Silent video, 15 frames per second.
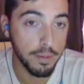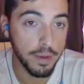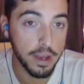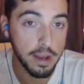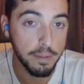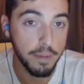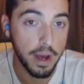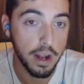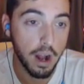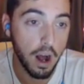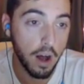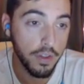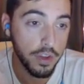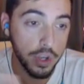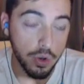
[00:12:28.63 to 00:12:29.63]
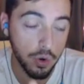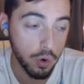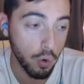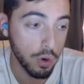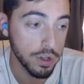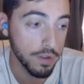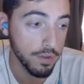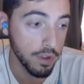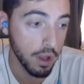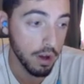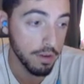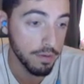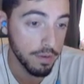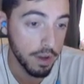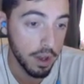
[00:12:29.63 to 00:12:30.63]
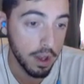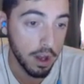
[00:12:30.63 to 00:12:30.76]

being bet on the unicorns of love